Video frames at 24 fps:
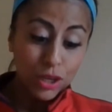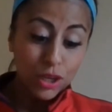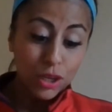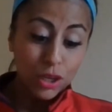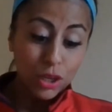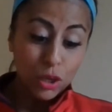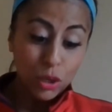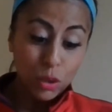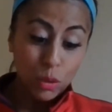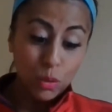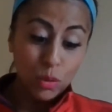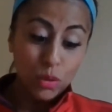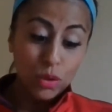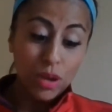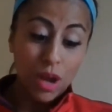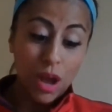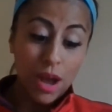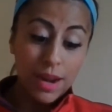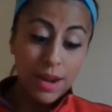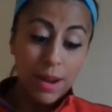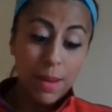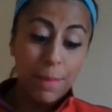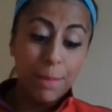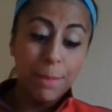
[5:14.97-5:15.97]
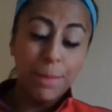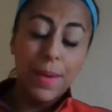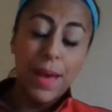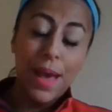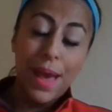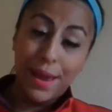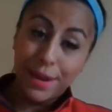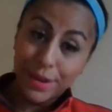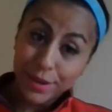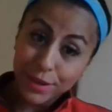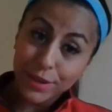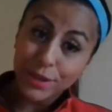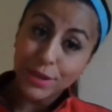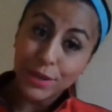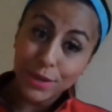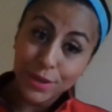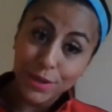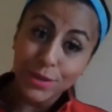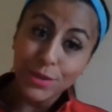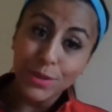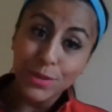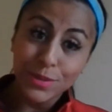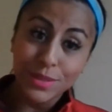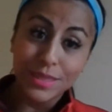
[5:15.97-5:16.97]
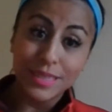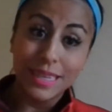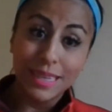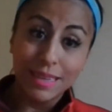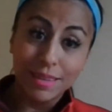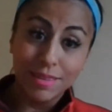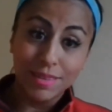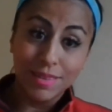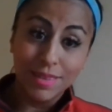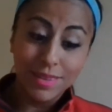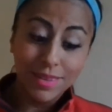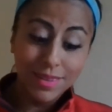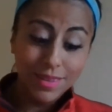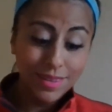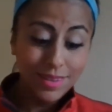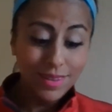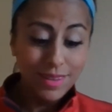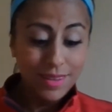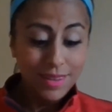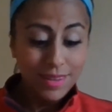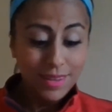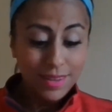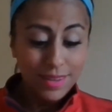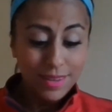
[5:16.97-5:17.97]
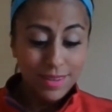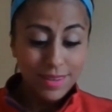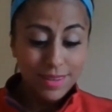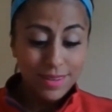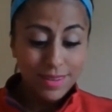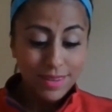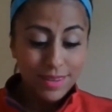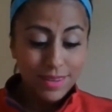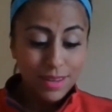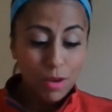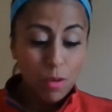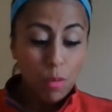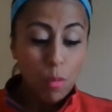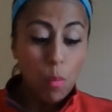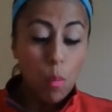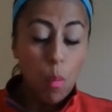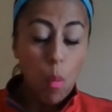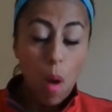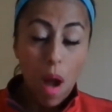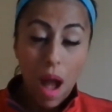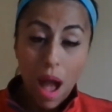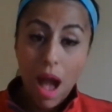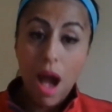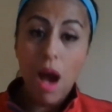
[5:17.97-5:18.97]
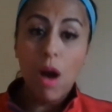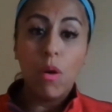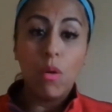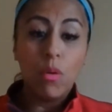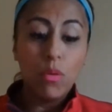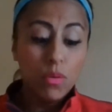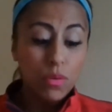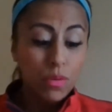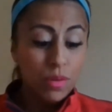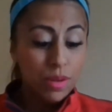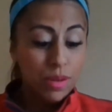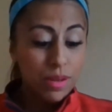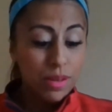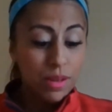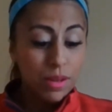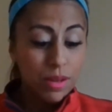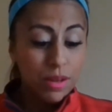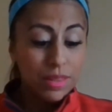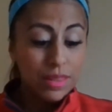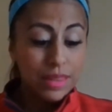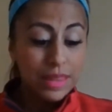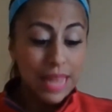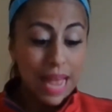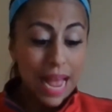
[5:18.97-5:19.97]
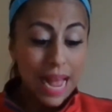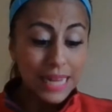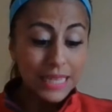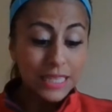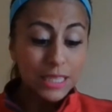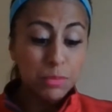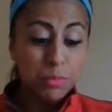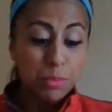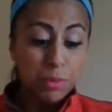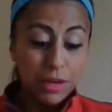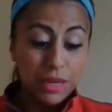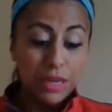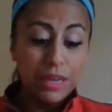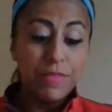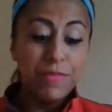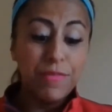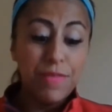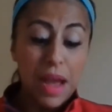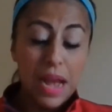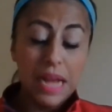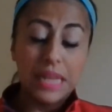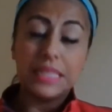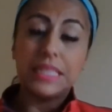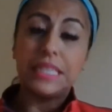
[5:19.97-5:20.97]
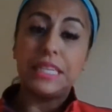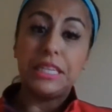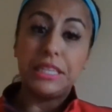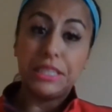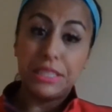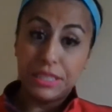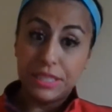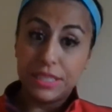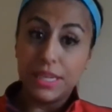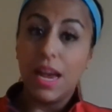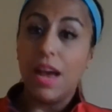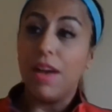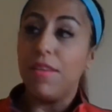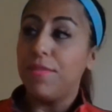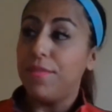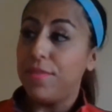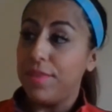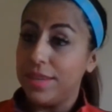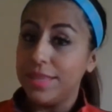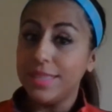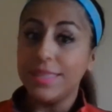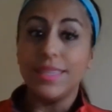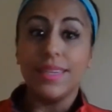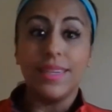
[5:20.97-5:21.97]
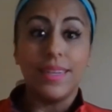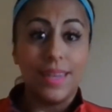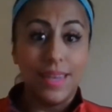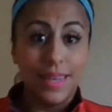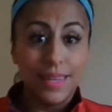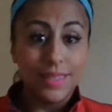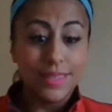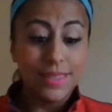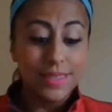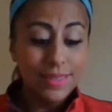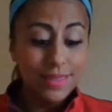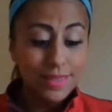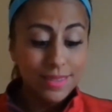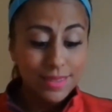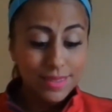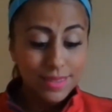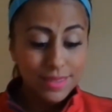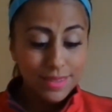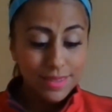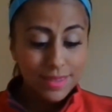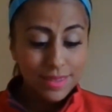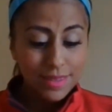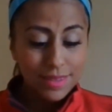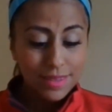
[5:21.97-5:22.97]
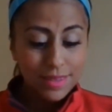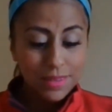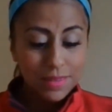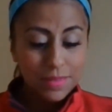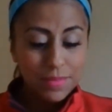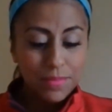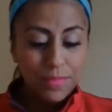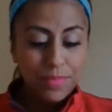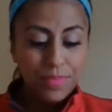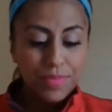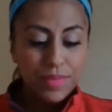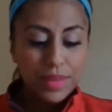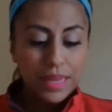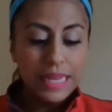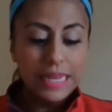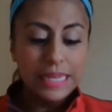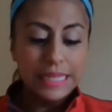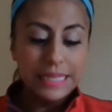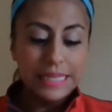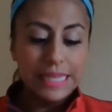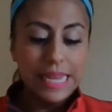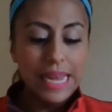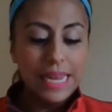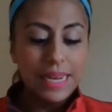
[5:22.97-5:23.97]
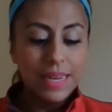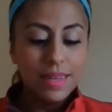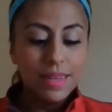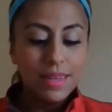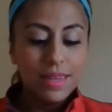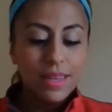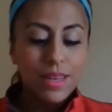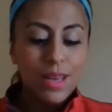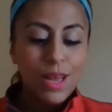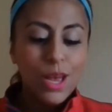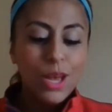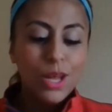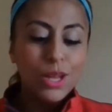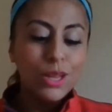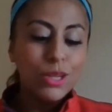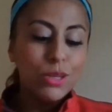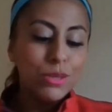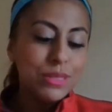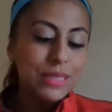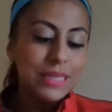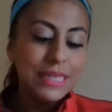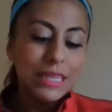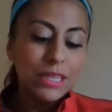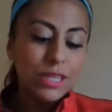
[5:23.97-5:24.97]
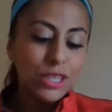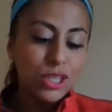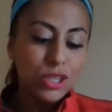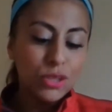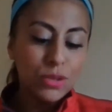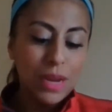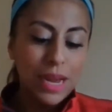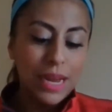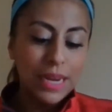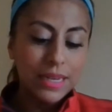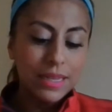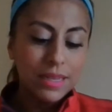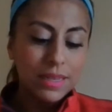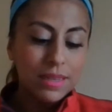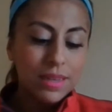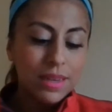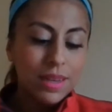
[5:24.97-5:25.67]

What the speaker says: You got a pedicure, Lucille? Wow, that's pretty fancy stuff, isn't it? He said. Lucille shrugged.